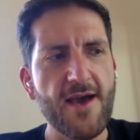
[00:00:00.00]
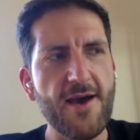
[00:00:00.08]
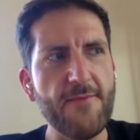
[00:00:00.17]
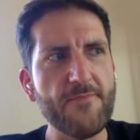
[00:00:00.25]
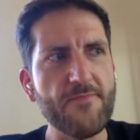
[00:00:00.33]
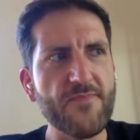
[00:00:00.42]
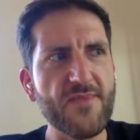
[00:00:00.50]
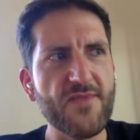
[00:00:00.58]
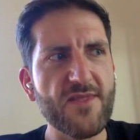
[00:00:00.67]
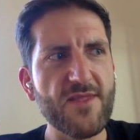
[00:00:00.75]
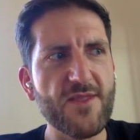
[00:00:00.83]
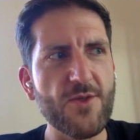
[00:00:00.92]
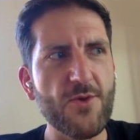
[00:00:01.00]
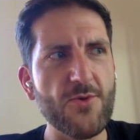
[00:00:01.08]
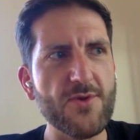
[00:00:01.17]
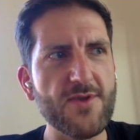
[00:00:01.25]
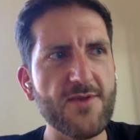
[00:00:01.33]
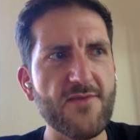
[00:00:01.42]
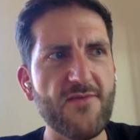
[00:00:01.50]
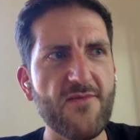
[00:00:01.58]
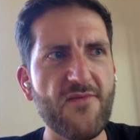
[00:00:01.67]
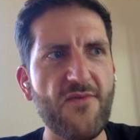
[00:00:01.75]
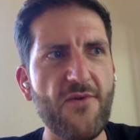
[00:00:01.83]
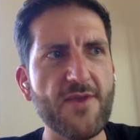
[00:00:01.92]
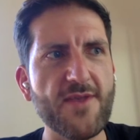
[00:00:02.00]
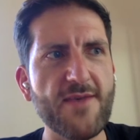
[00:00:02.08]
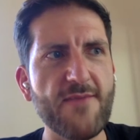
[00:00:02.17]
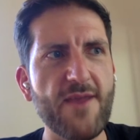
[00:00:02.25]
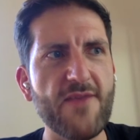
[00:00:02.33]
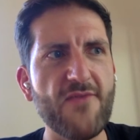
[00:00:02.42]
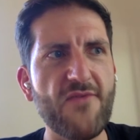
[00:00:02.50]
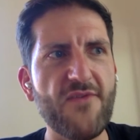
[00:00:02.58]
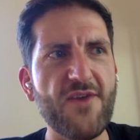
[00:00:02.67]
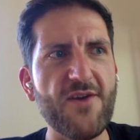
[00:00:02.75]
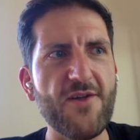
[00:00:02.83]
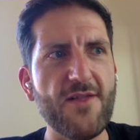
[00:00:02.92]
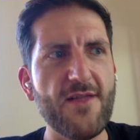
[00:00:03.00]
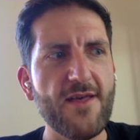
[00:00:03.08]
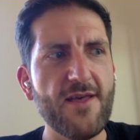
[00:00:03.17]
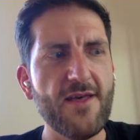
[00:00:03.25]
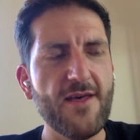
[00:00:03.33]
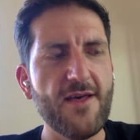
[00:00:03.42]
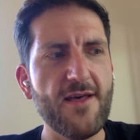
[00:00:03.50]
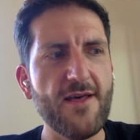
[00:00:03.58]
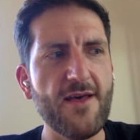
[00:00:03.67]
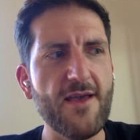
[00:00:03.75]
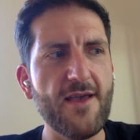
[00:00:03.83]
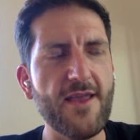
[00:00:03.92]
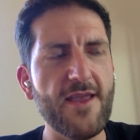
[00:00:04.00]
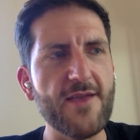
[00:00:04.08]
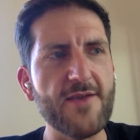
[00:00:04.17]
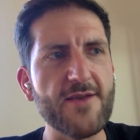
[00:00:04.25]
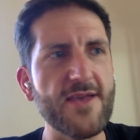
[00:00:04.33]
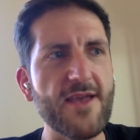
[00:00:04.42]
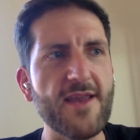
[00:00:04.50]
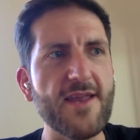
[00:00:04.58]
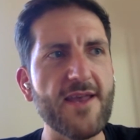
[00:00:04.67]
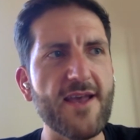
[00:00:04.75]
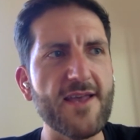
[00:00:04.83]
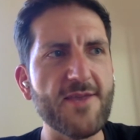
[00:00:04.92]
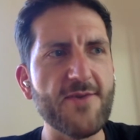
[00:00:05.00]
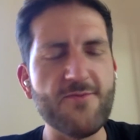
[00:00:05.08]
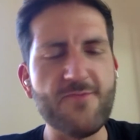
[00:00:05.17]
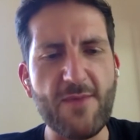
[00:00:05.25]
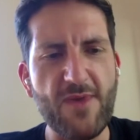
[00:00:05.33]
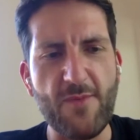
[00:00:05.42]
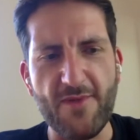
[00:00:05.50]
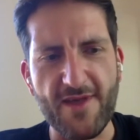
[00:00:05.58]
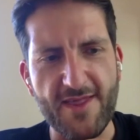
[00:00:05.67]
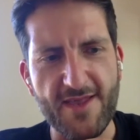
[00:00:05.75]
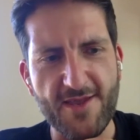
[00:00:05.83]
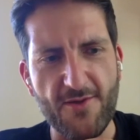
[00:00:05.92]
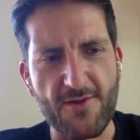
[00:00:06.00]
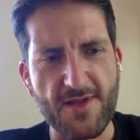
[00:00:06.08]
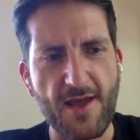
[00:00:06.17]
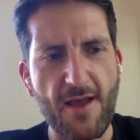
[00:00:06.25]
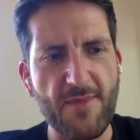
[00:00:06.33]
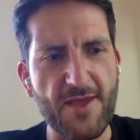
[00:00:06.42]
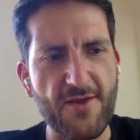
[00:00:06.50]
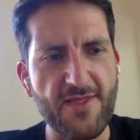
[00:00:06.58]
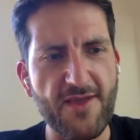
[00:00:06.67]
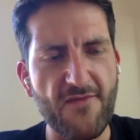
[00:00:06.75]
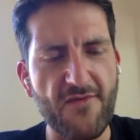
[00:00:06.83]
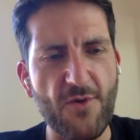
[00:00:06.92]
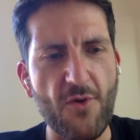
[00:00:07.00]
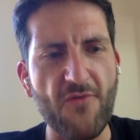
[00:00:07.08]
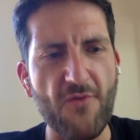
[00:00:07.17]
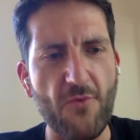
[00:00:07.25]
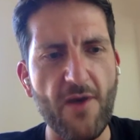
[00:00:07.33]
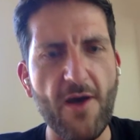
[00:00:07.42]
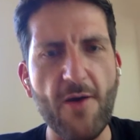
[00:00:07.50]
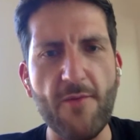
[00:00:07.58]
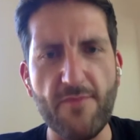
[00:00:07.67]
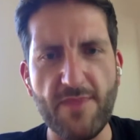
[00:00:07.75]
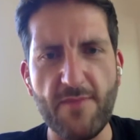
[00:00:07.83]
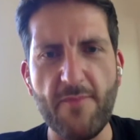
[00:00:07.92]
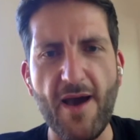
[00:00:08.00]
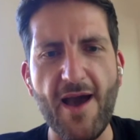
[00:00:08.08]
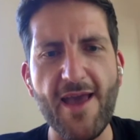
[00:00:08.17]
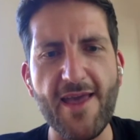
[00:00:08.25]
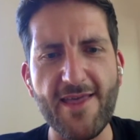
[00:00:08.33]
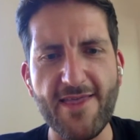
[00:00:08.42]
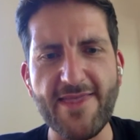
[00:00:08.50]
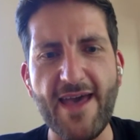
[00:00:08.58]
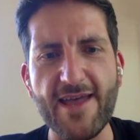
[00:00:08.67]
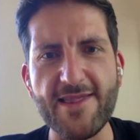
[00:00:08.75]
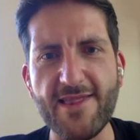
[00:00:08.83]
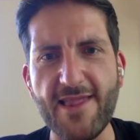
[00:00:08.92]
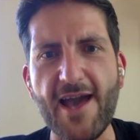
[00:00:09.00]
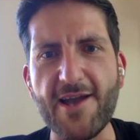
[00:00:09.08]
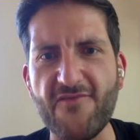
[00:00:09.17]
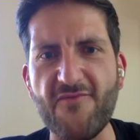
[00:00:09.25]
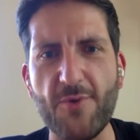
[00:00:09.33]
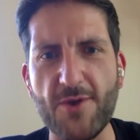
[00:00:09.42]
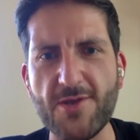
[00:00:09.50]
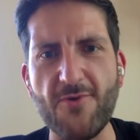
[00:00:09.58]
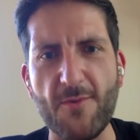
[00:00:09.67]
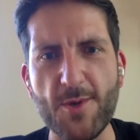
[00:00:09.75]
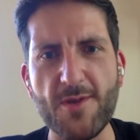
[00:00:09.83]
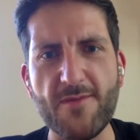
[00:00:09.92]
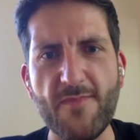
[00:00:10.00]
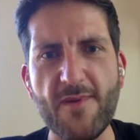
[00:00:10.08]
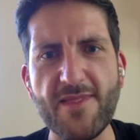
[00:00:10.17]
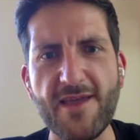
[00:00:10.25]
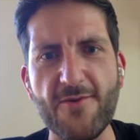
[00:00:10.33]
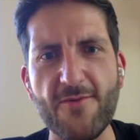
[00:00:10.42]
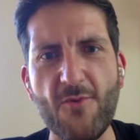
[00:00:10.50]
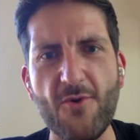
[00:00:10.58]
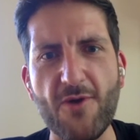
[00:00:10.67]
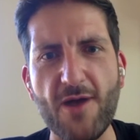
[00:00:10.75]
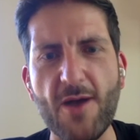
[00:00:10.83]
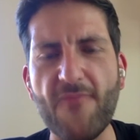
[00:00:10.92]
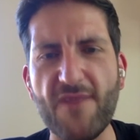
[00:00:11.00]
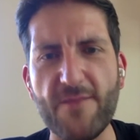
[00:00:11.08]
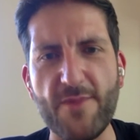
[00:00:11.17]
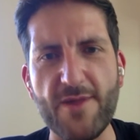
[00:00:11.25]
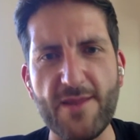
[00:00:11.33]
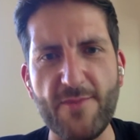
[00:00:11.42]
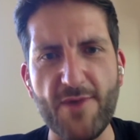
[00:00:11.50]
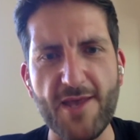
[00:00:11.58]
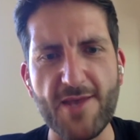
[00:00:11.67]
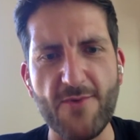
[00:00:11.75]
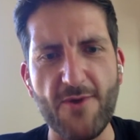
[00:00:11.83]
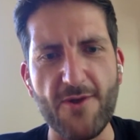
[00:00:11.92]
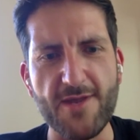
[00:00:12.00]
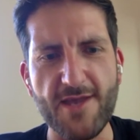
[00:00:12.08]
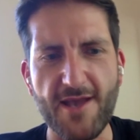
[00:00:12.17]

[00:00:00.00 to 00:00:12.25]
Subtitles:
To those folks that might feel, and I still meet people like this all the time, that feel overwhelmed by that lack of prescription, that are more comfortable in a place where it's